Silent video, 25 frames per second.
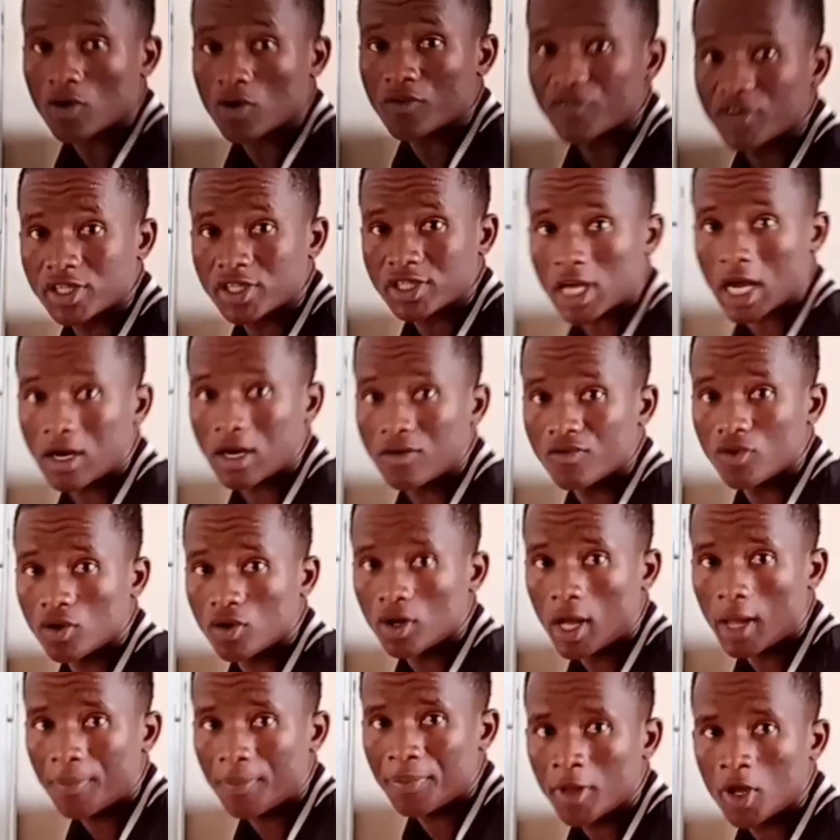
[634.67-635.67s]
of this
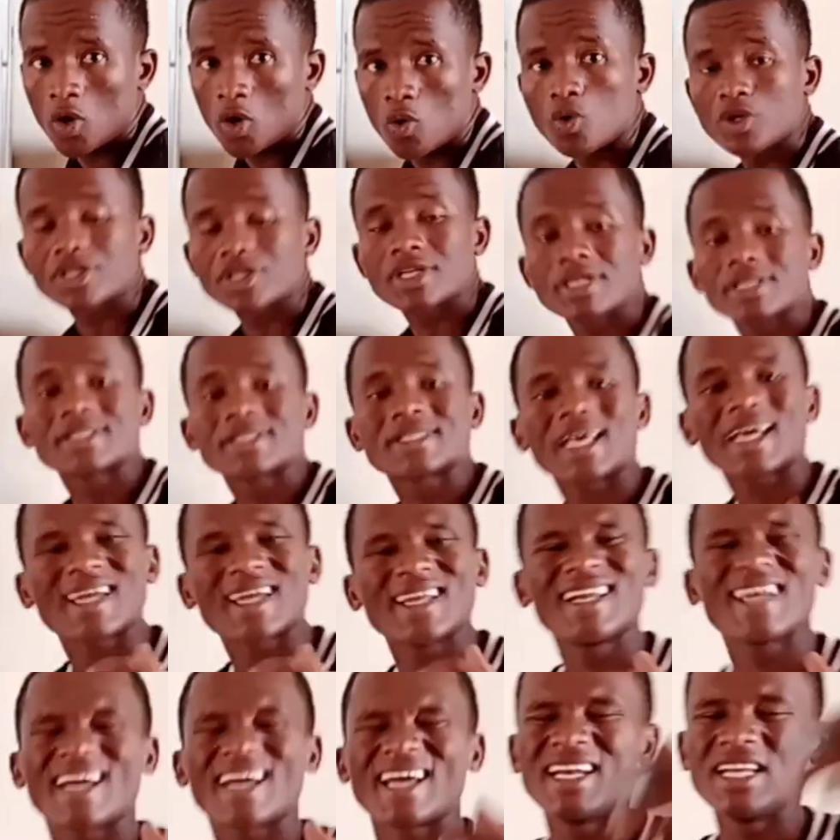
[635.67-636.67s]
alveoli, which is
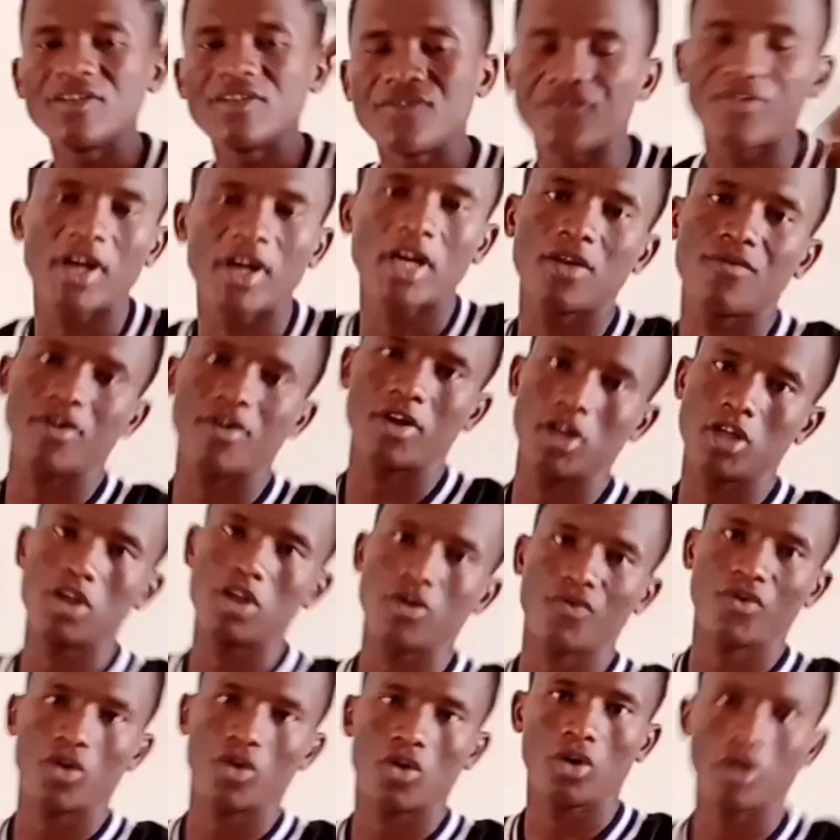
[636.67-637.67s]
technically very, very
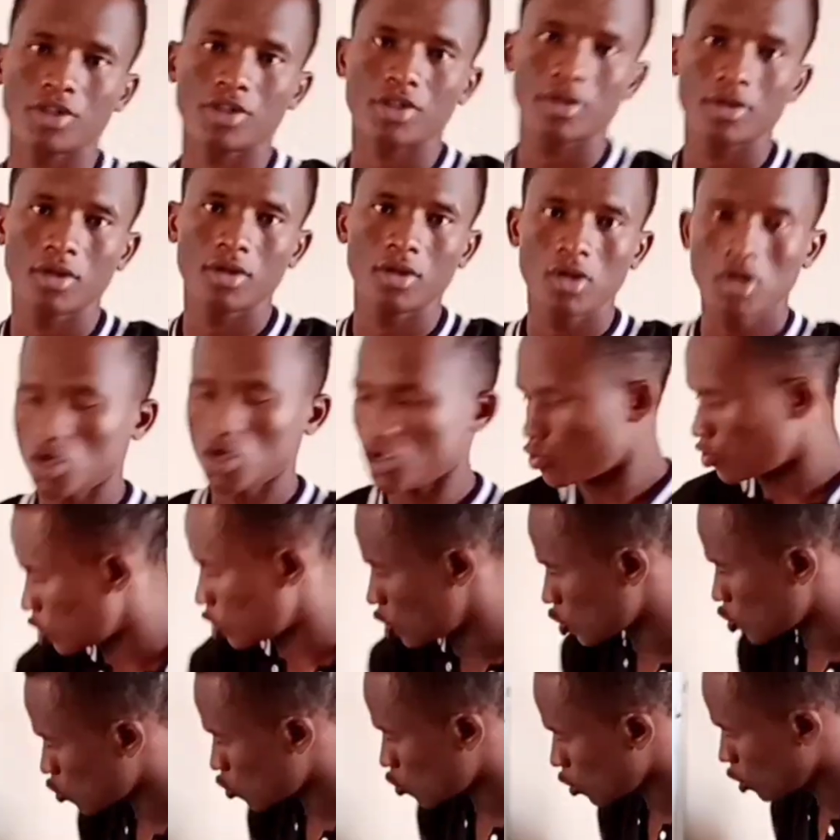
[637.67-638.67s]
difficult. So
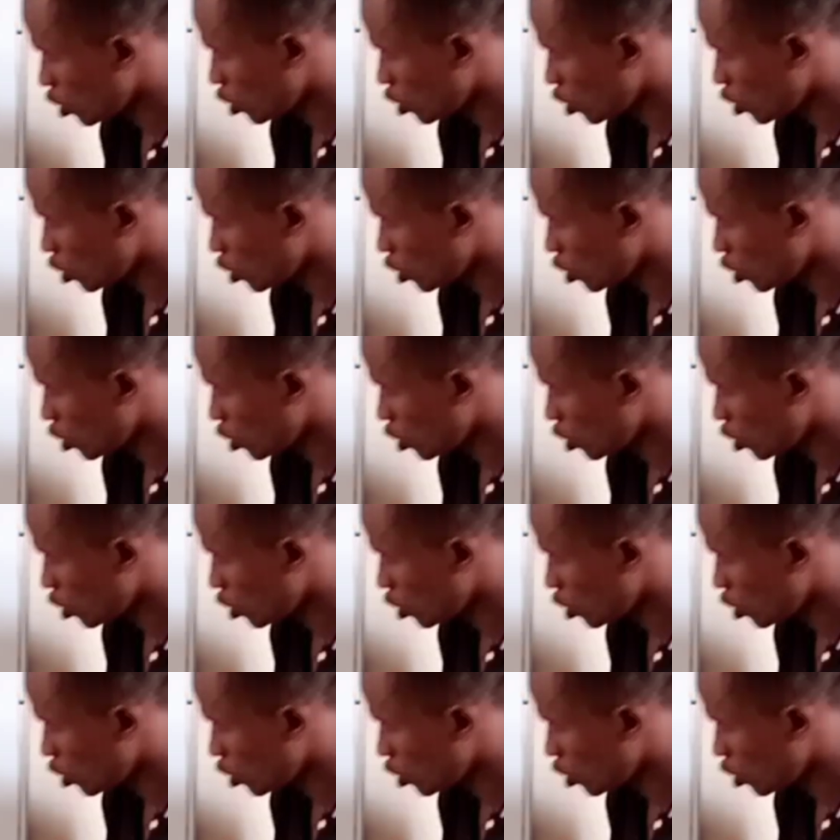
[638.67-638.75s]
this